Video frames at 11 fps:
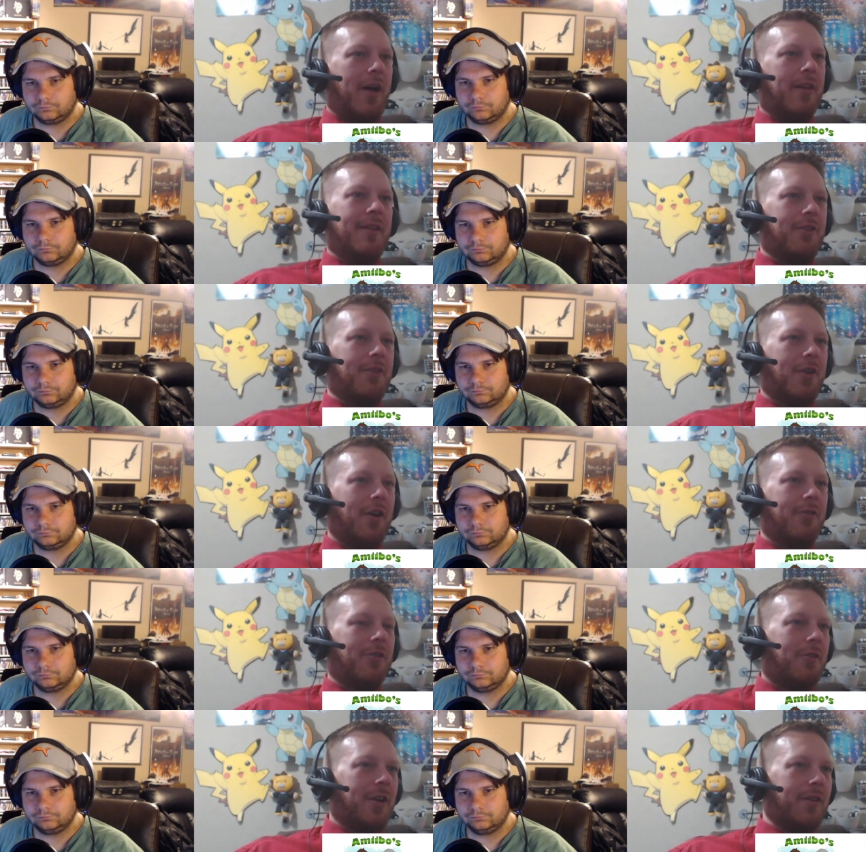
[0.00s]
Speaker 1: these coffee
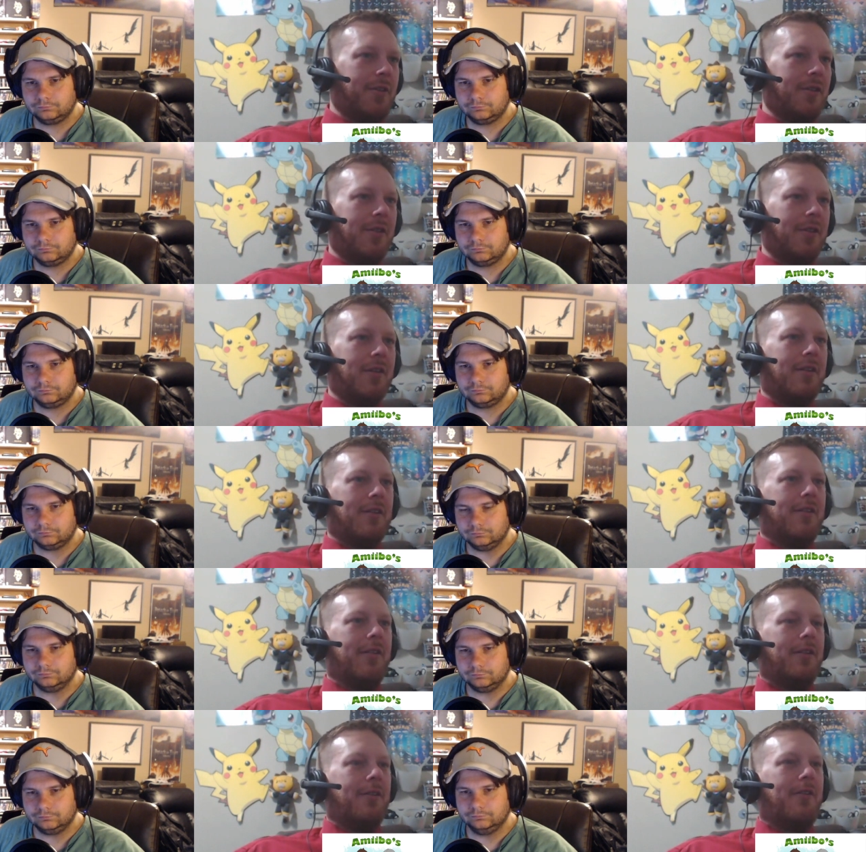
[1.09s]
drinks. You know,
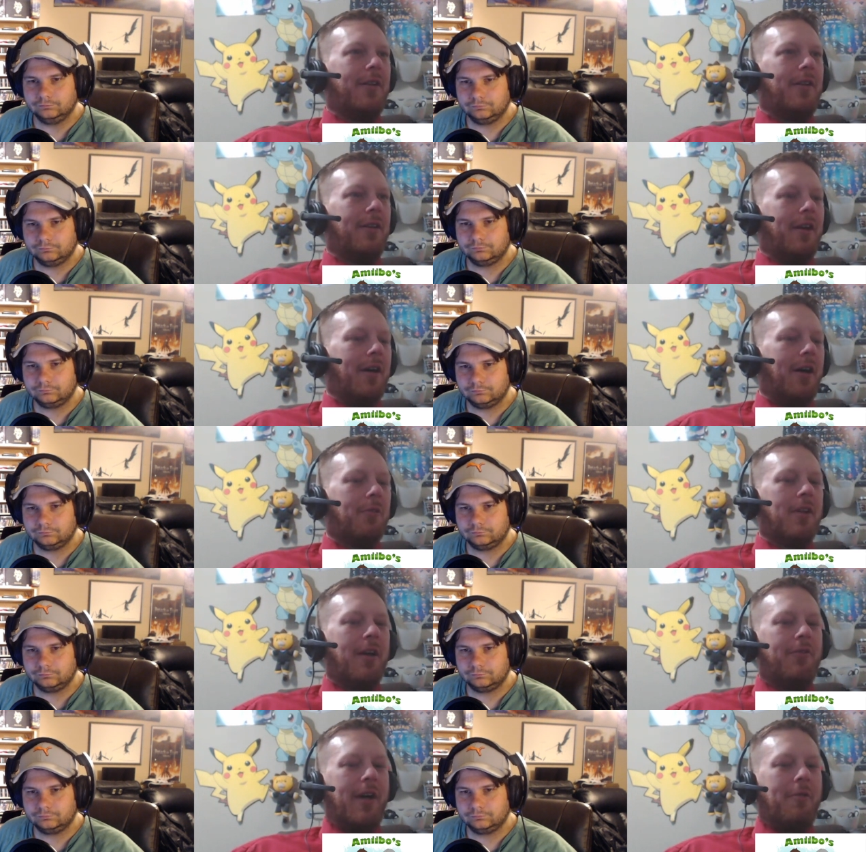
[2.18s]
mm-hmm. I, I, would love, I
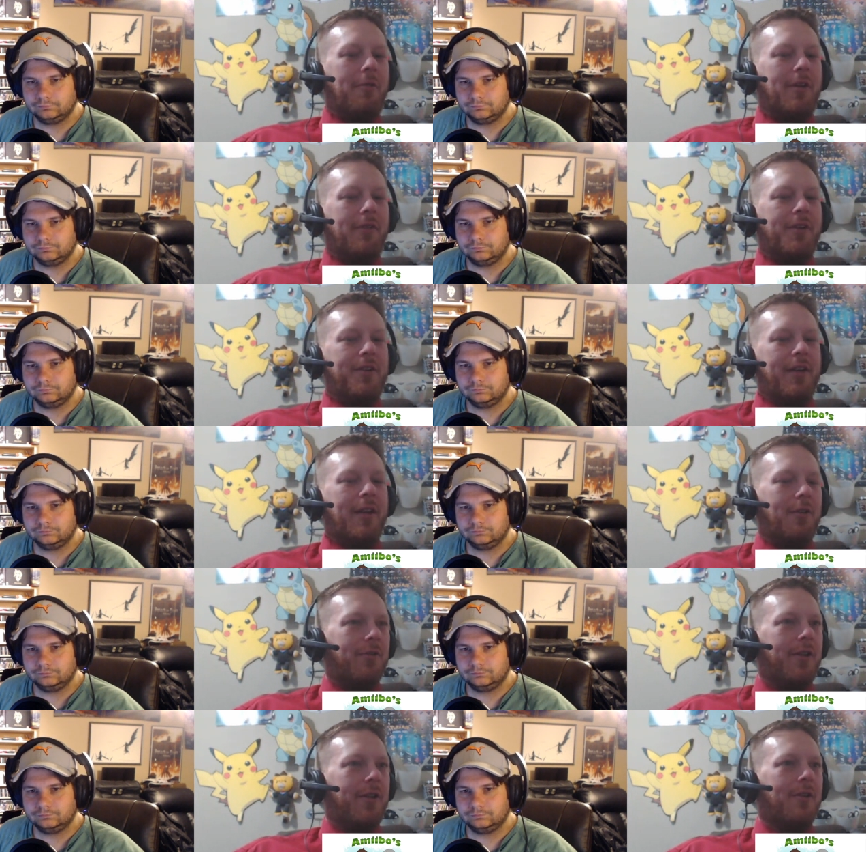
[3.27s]
would love to see that over here. You
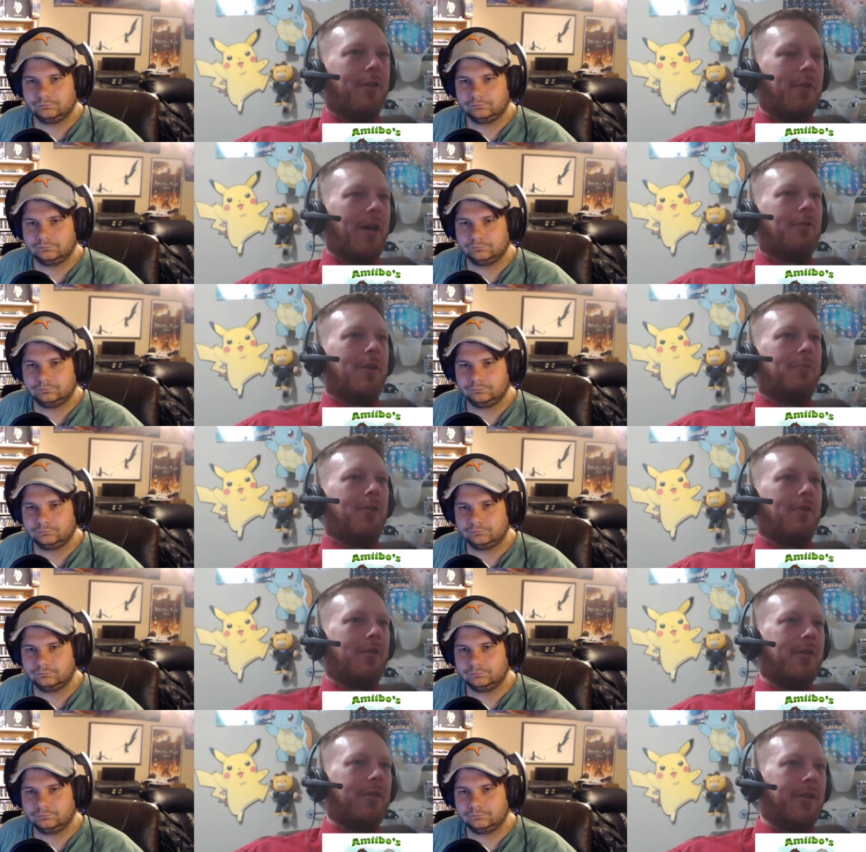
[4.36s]
buy a Red Bull and you
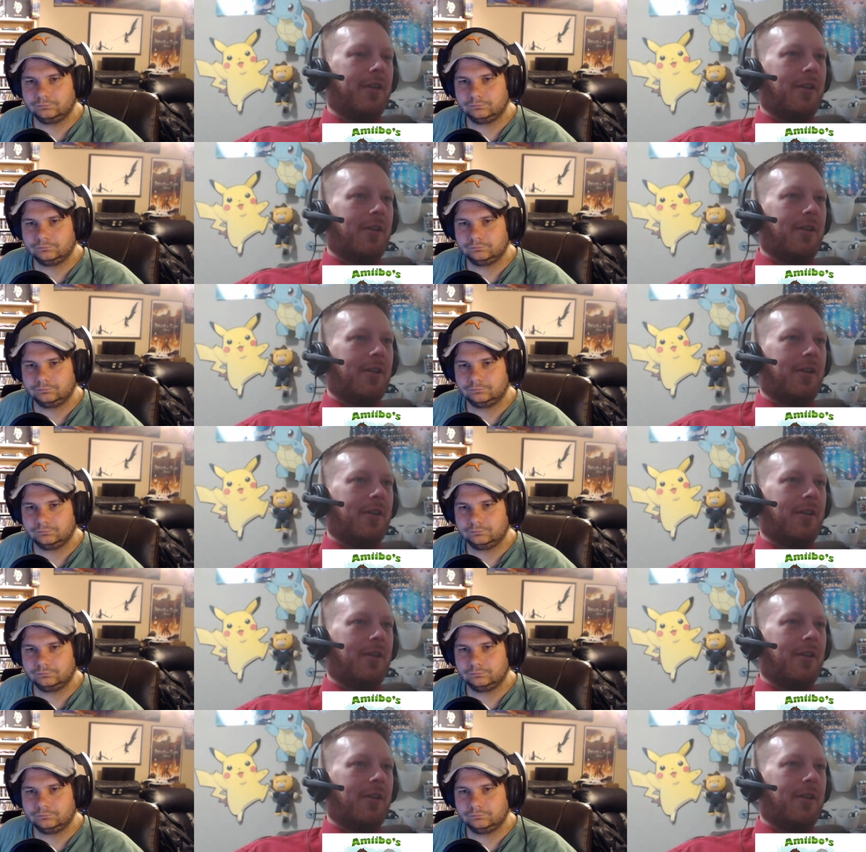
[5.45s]
get like a